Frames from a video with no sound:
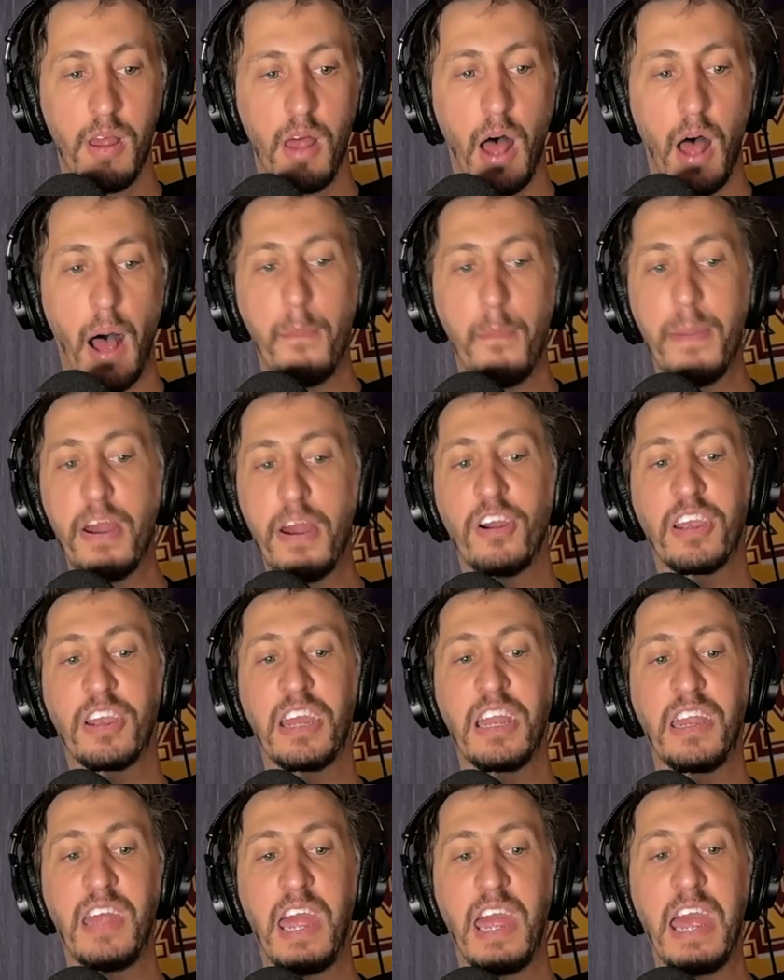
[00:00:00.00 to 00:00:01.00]
American
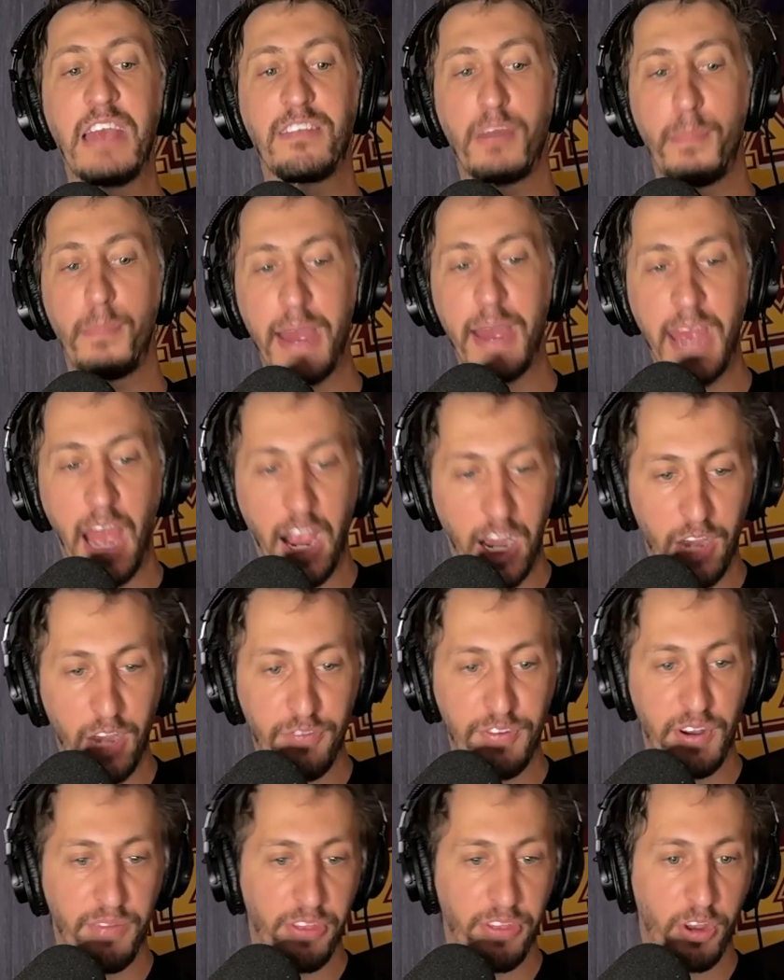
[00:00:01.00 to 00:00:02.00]
Kings, a
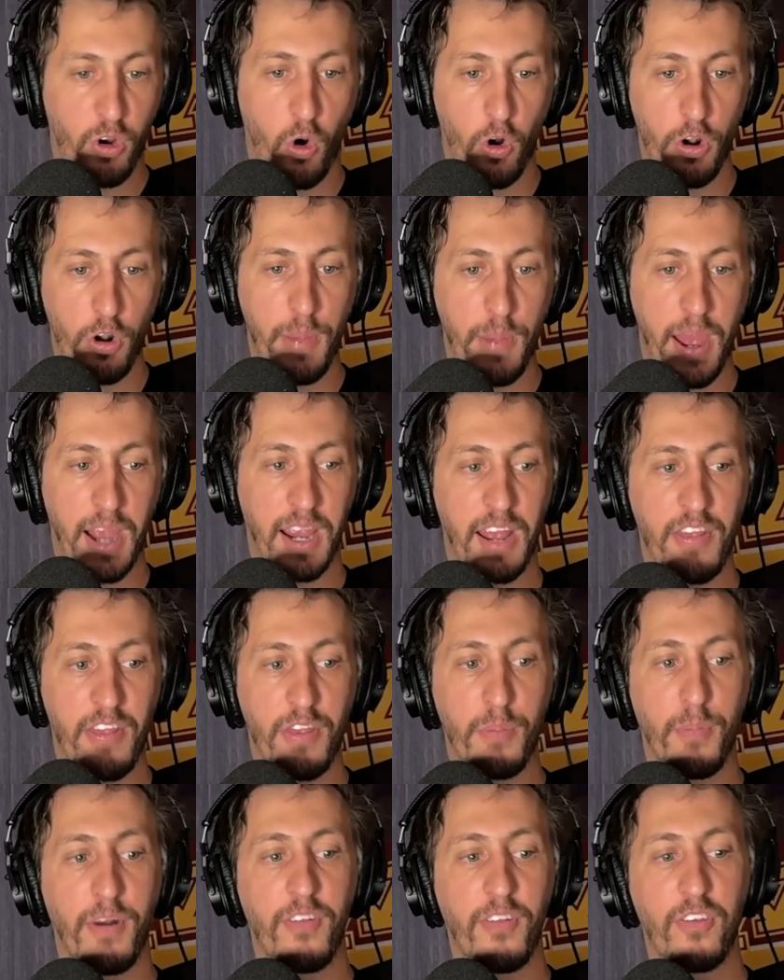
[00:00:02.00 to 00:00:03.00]
biography of the quarterback in the
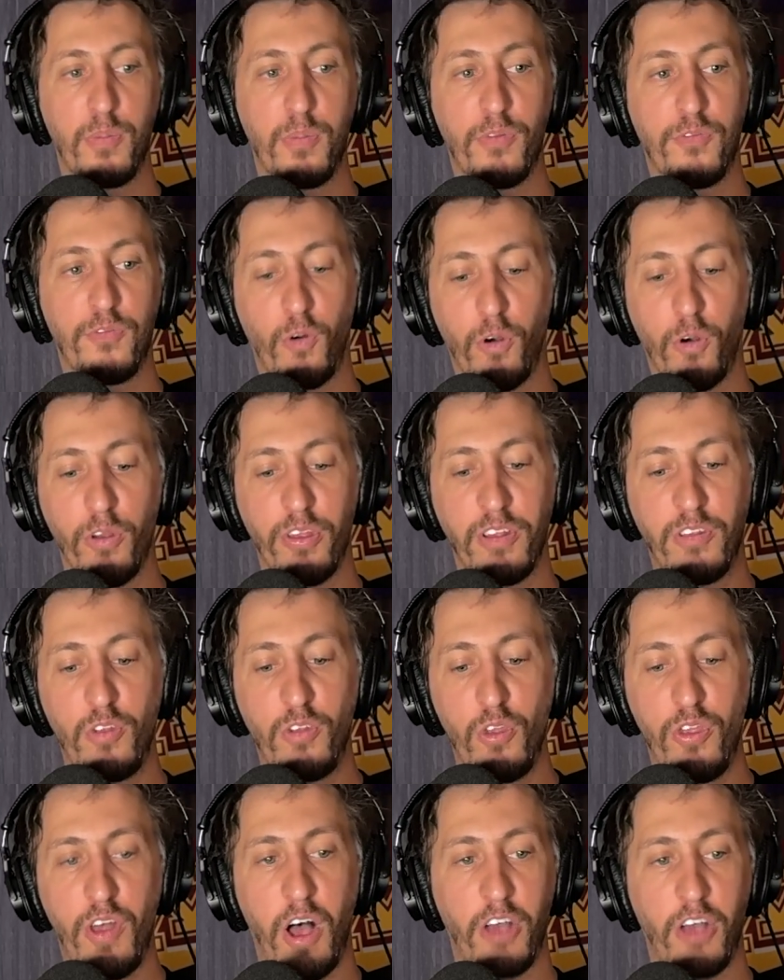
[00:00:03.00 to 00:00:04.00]
months before the
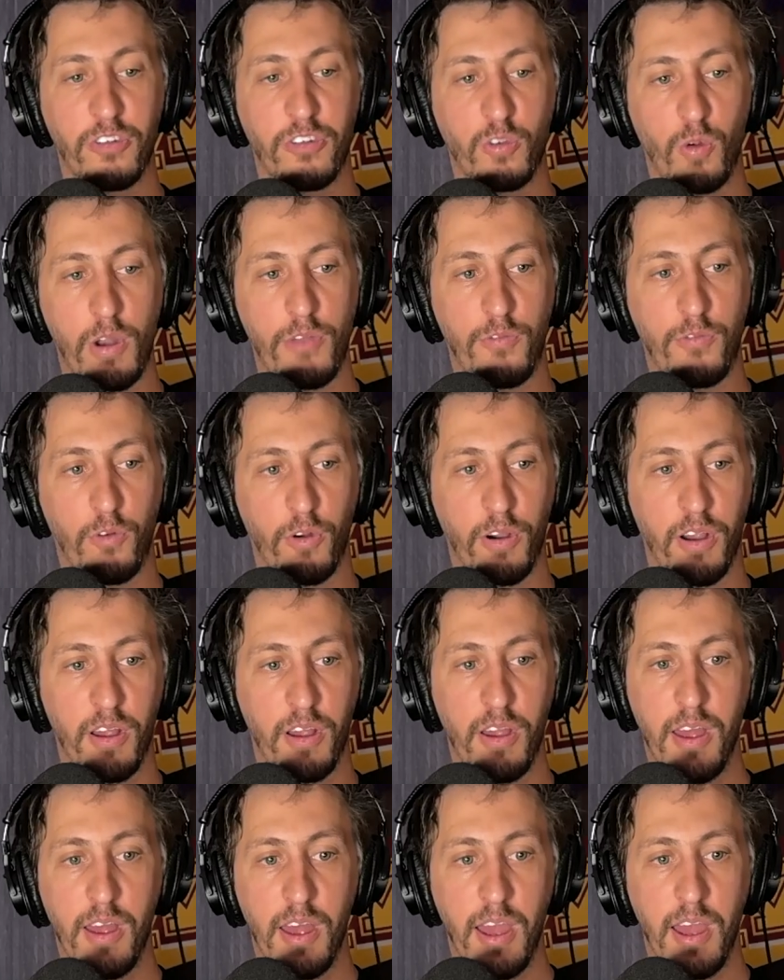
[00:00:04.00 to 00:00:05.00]
2024
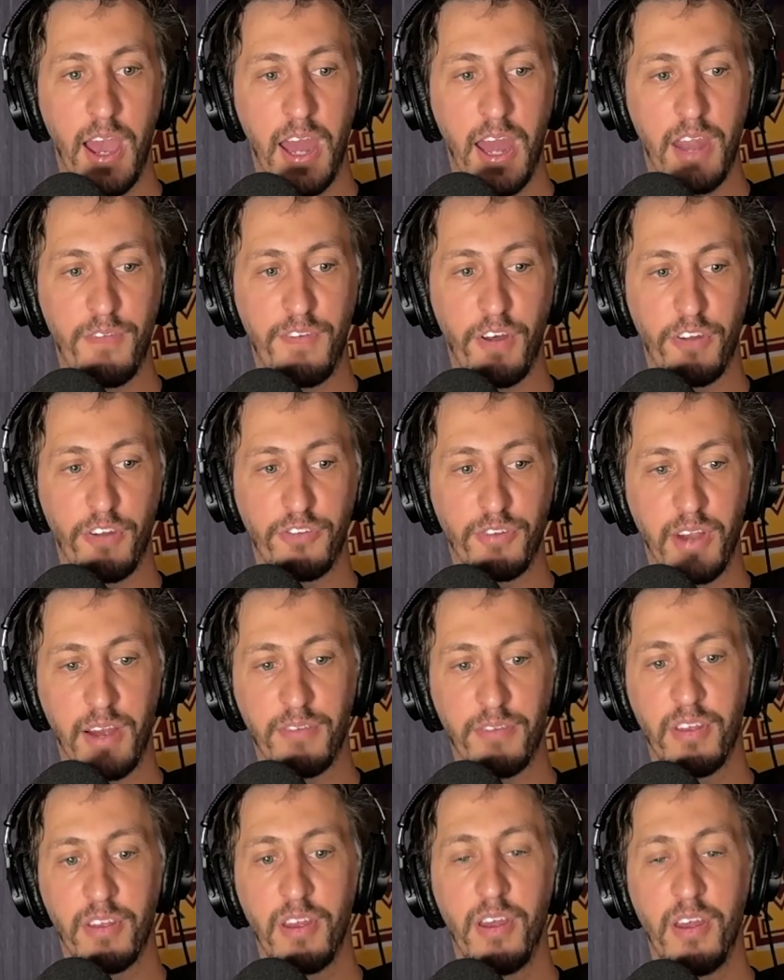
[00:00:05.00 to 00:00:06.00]
NFL
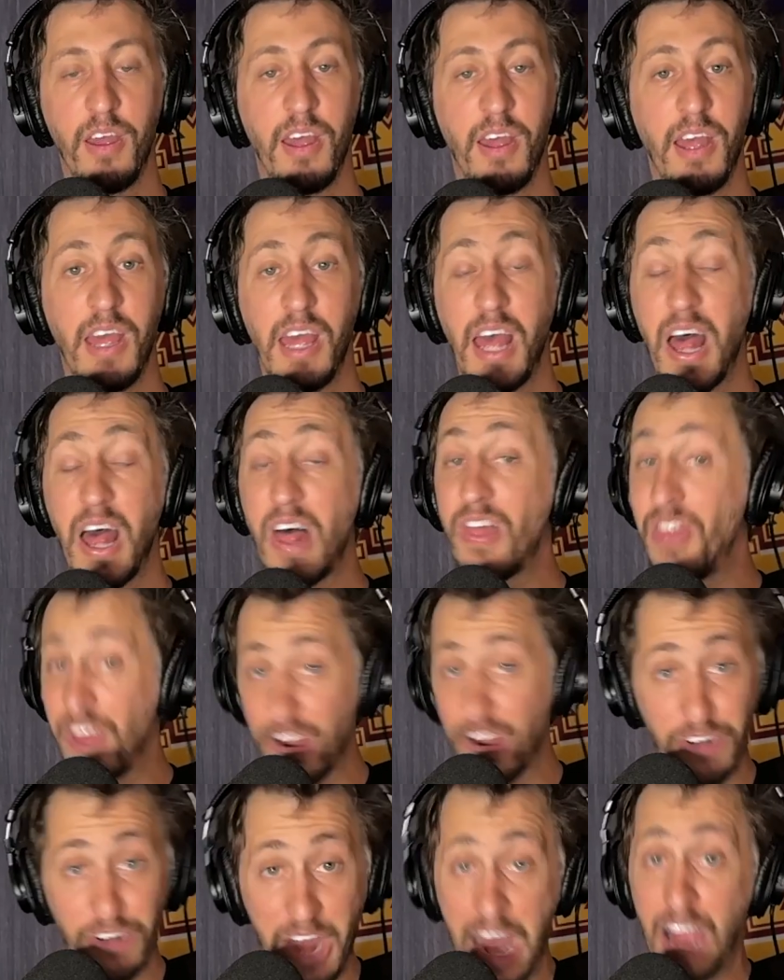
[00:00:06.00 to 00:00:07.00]
draft.
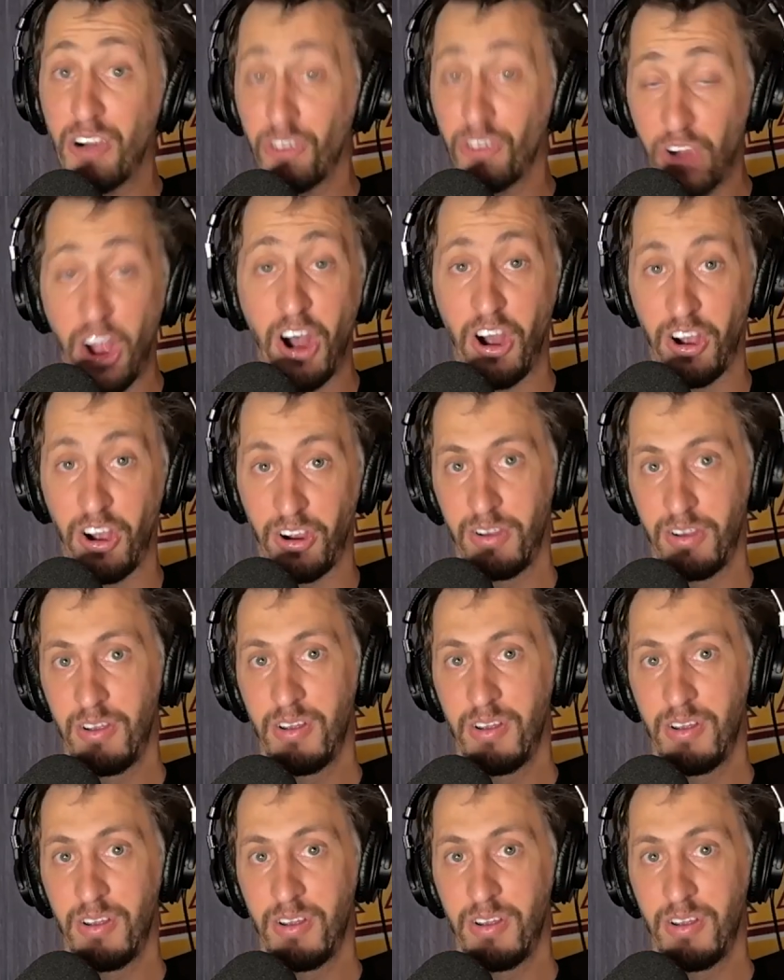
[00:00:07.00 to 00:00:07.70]
They're not wrong.